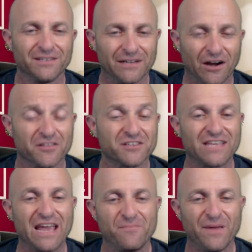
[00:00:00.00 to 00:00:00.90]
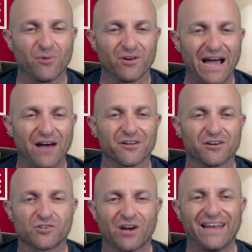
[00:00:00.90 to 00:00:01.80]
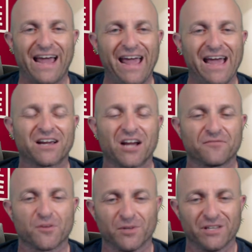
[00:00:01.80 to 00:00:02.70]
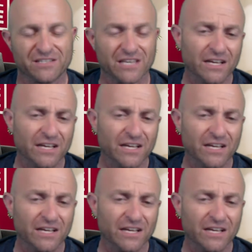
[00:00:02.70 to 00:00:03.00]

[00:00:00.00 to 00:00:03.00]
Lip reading: are the same people now that are trying to handcuff the police.